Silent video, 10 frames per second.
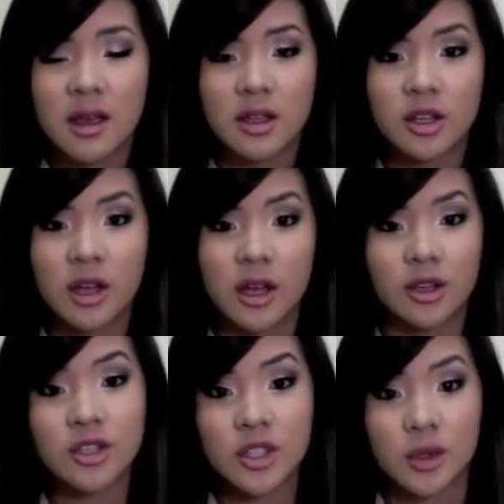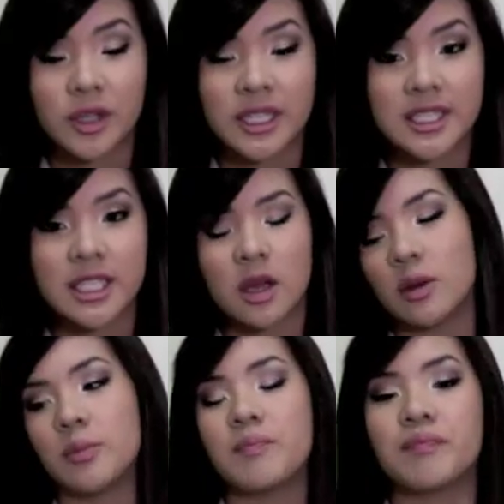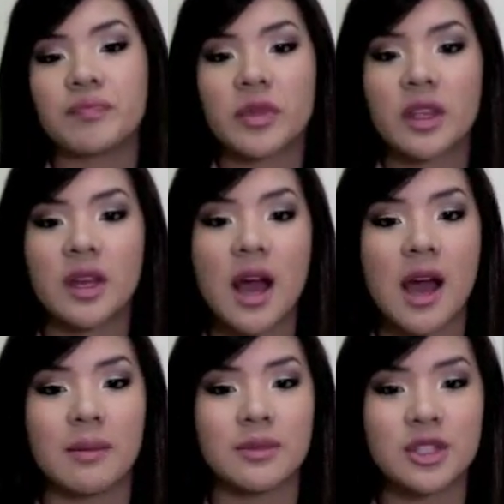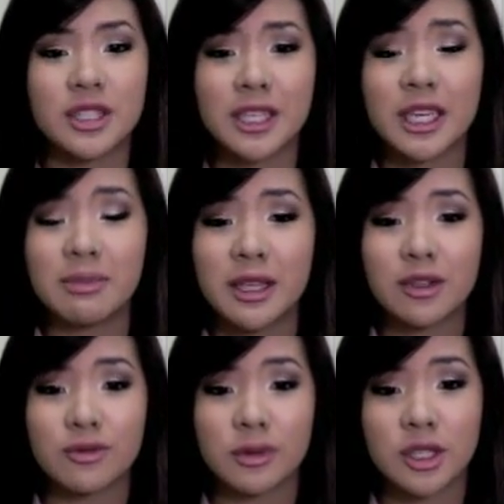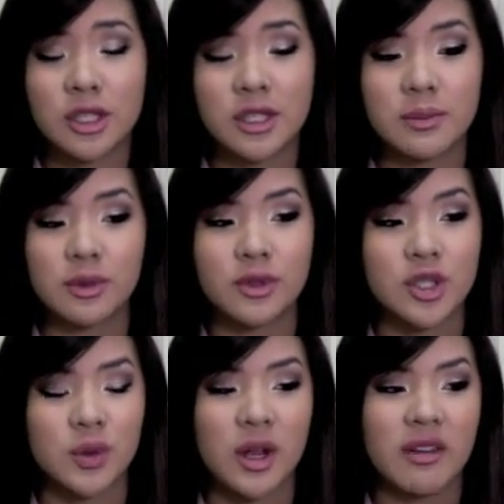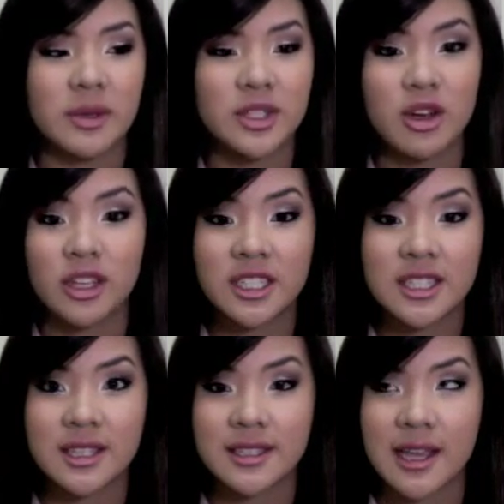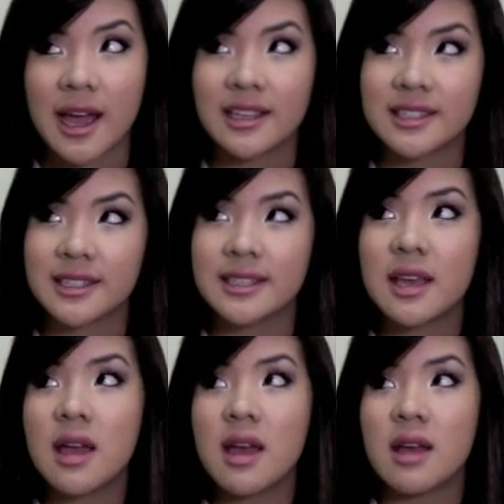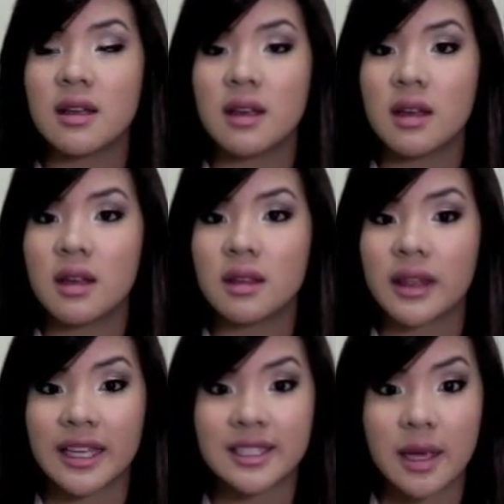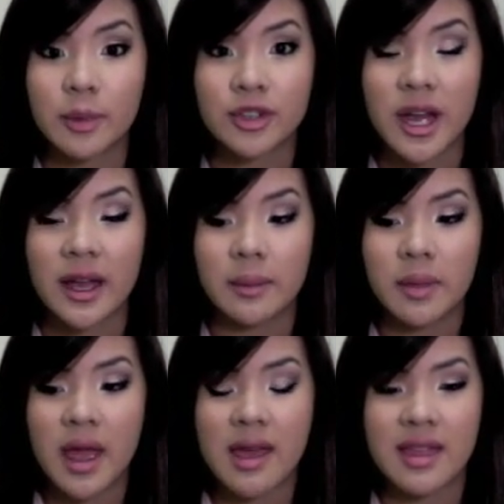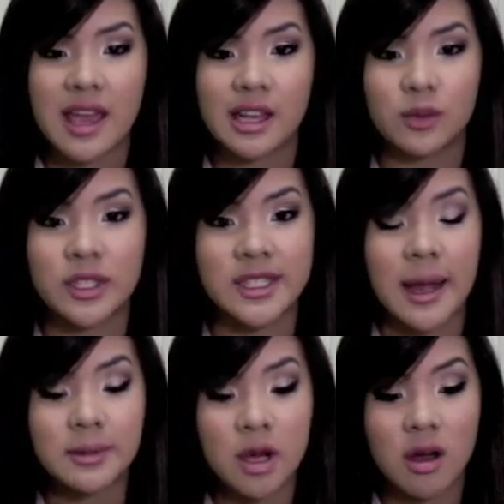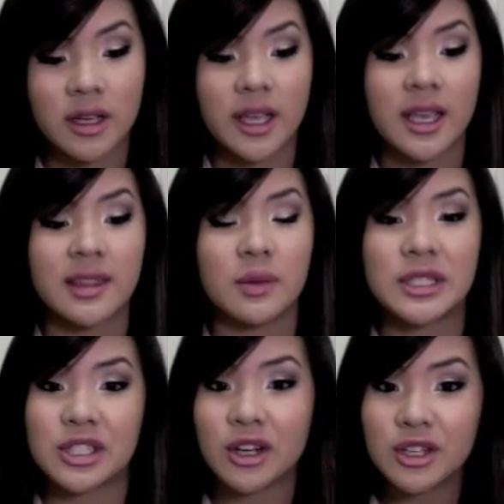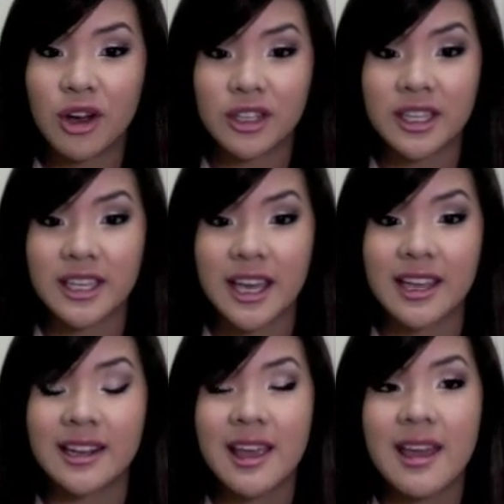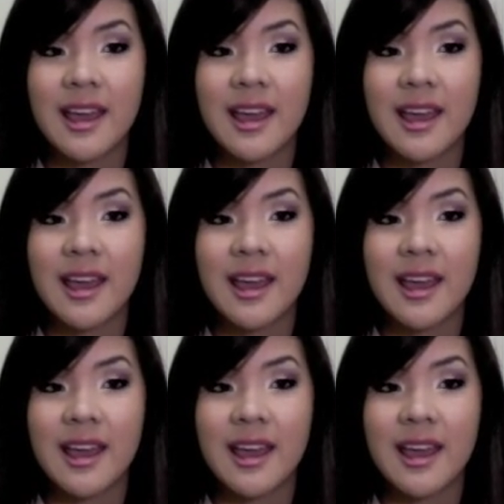your stories. So to keep things really simple and short, I've been talking to this guy since like summertime, and then we stopped talking, and then we started talking again,